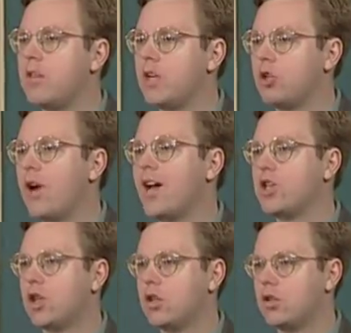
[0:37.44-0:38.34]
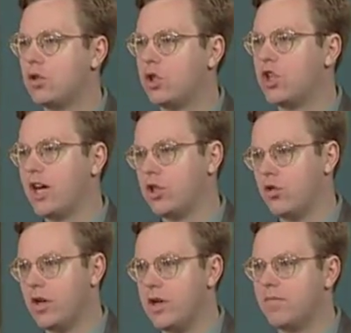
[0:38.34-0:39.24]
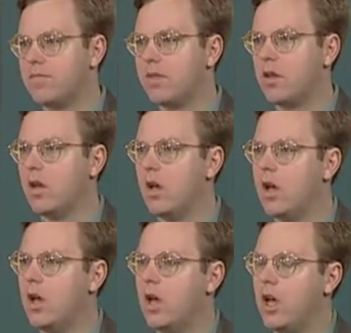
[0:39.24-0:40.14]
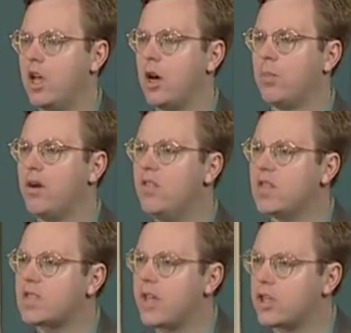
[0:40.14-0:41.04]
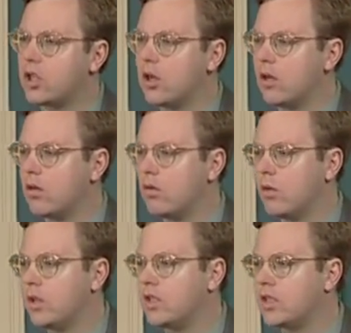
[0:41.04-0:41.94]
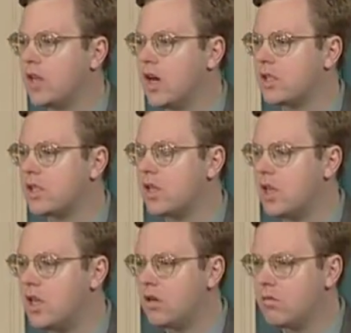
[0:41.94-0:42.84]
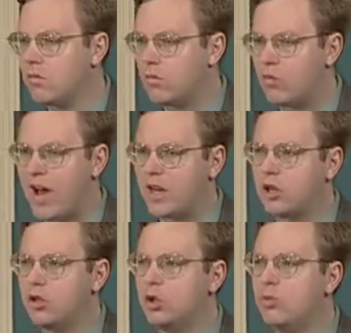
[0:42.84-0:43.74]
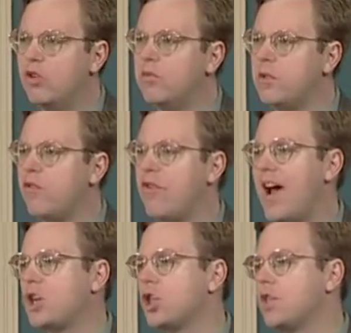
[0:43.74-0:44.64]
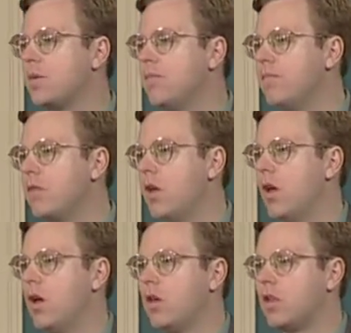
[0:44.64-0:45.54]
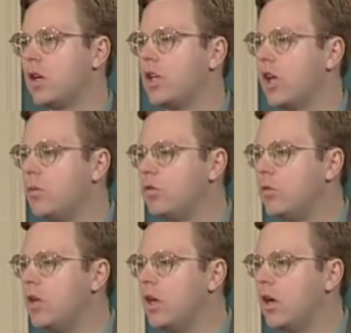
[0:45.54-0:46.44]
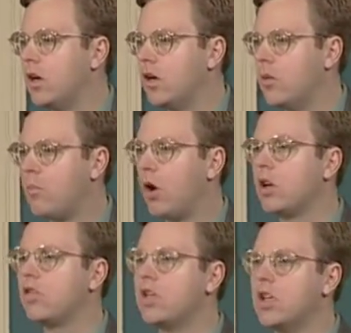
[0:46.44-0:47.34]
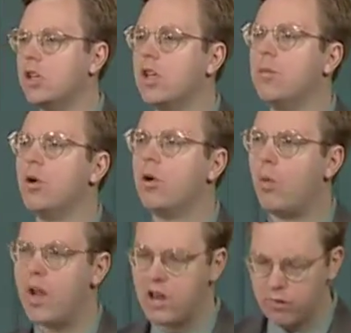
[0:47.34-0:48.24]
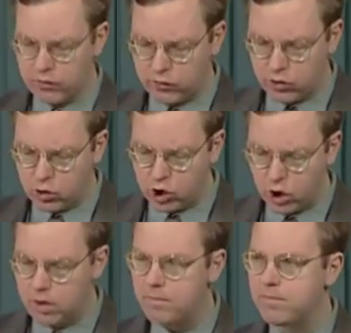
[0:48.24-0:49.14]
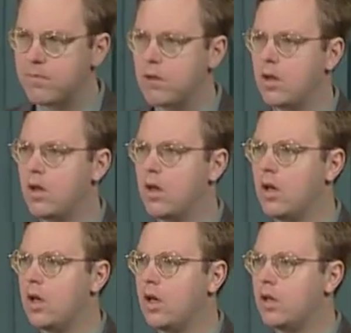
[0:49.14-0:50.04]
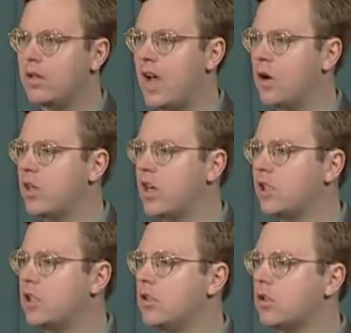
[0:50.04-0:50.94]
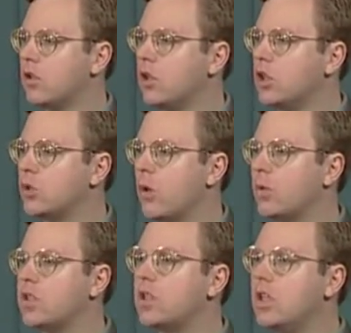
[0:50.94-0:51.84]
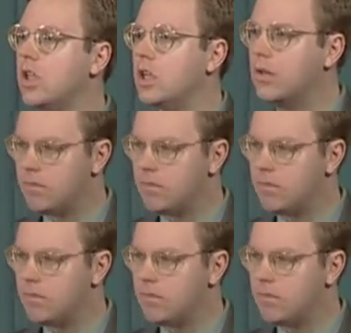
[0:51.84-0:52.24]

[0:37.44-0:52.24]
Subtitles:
that tragic trajectory. In our previous lecture, we had discussed the radical new movement of fascism that claimed to be a part of the illiberal wave of the future. Now in the 1930s, one would see